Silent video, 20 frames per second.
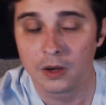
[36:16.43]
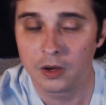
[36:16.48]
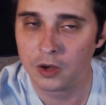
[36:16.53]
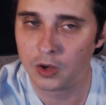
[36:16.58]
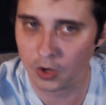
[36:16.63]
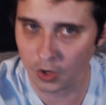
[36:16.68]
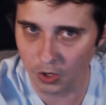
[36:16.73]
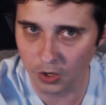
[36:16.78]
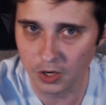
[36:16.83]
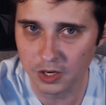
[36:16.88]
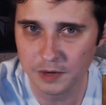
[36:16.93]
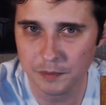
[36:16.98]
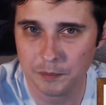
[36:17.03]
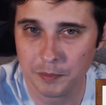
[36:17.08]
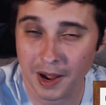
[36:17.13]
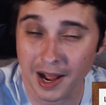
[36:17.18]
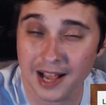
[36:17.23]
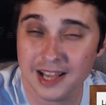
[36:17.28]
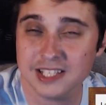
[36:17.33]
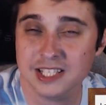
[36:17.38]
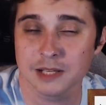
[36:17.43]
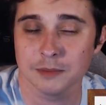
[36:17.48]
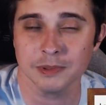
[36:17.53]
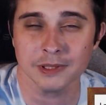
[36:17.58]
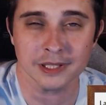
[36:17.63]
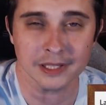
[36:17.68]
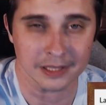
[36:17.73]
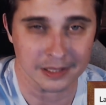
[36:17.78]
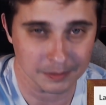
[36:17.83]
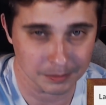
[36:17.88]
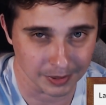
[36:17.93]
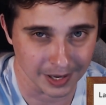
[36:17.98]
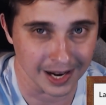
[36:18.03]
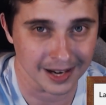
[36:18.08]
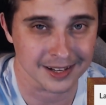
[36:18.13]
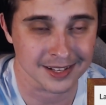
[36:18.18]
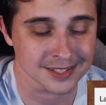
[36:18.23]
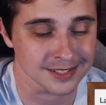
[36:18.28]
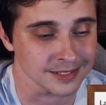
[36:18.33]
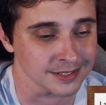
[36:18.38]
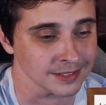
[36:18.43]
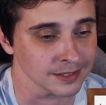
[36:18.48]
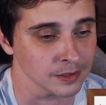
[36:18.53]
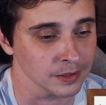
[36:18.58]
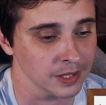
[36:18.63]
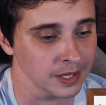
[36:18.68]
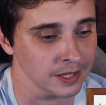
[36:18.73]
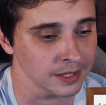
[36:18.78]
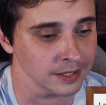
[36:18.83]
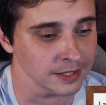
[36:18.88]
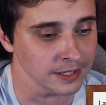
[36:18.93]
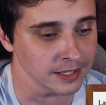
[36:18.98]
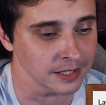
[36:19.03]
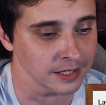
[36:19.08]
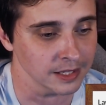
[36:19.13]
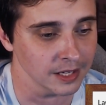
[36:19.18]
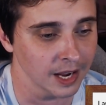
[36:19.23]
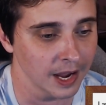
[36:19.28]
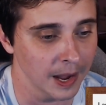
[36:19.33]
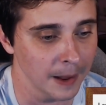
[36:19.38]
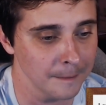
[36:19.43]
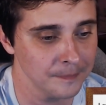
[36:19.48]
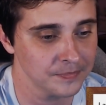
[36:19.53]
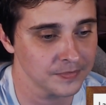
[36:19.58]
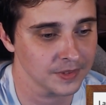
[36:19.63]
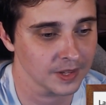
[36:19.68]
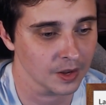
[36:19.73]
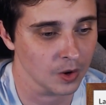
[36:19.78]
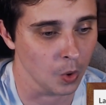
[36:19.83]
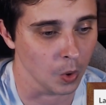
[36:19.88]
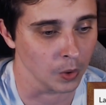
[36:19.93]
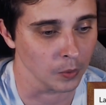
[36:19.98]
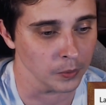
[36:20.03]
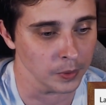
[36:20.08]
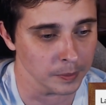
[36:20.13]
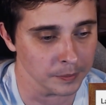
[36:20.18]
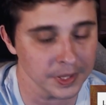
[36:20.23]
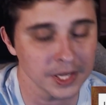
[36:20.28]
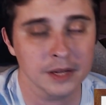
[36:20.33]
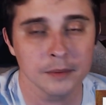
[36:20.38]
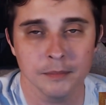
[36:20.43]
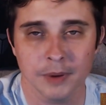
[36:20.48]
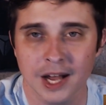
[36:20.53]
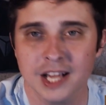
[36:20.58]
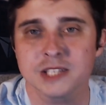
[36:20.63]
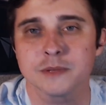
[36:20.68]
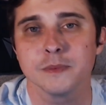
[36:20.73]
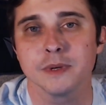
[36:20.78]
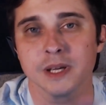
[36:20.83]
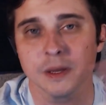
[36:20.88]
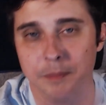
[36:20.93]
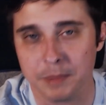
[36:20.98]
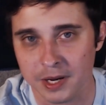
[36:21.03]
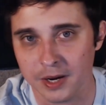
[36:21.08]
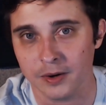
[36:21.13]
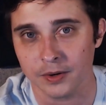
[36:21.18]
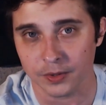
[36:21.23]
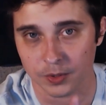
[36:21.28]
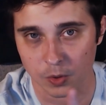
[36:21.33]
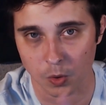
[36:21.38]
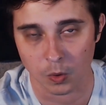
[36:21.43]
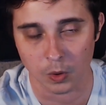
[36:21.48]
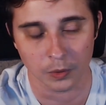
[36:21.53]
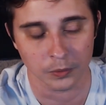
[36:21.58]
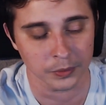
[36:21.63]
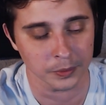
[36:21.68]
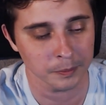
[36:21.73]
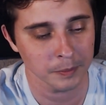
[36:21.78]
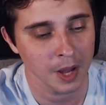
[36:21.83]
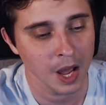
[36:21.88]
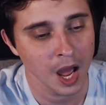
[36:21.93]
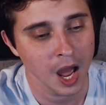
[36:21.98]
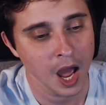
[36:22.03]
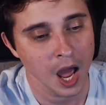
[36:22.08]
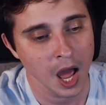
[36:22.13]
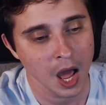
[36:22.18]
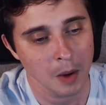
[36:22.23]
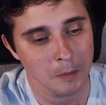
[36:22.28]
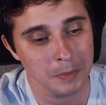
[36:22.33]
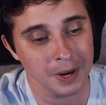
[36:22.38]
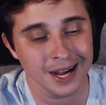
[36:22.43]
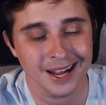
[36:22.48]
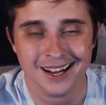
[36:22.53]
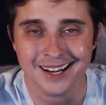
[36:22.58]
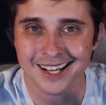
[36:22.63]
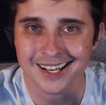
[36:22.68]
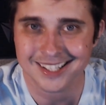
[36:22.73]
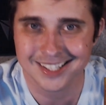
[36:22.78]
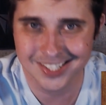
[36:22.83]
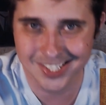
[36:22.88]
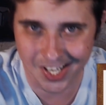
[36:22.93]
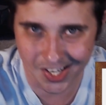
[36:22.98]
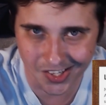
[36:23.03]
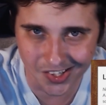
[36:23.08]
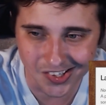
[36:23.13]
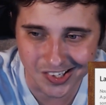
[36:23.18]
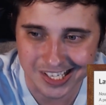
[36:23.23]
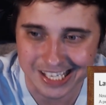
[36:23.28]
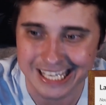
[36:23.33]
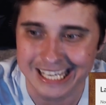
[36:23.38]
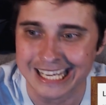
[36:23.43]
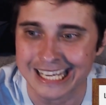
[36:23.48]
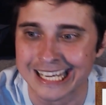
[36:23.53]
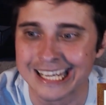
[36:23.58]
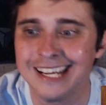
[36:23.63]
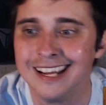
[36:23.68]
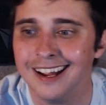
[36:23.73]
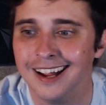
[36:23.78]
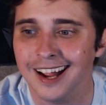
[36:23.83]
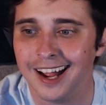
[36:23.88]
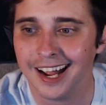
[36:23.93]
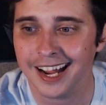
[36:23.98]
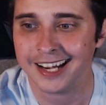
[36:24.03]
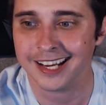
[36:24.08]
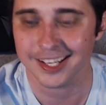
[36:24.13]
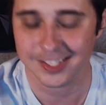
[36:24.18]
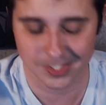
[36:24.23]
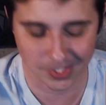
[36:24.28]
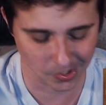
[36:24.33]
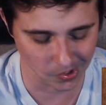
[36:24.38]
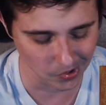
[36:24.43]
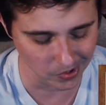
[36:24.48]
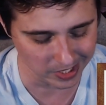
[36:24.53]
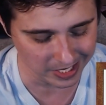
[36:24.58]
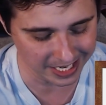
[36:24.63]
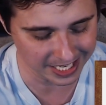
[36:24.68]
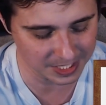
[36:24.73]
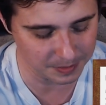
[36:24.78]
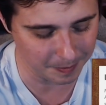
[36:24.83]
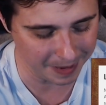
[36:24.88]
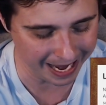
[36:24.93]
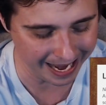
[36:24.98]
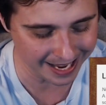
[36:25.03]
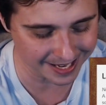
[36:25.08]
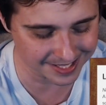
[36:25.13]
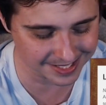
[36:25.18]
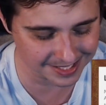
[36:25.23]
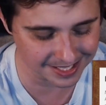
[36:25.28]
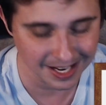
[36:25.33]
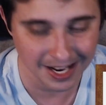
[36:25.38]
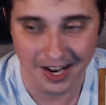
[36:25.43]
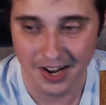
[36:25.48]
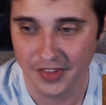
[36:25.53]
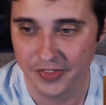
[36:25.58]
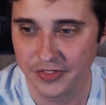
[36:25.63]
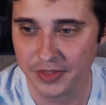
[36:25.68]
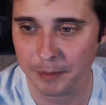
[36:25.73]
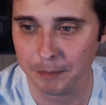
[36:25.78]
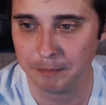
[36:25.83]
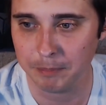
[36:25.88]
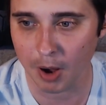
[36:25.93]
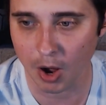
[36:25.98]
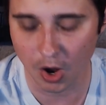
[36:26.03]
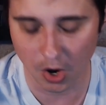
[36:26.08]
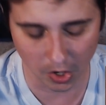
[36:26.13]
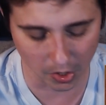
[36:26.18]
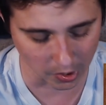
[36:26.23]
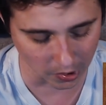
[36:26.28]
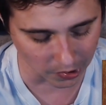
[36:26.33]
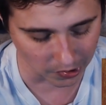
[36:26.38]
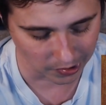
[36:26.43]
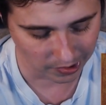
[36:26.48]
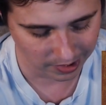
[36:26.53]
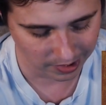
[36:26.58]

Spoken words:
could possibly practice in the courtroom. They can possibly appear in the courtroom, but an attorney has passed the bar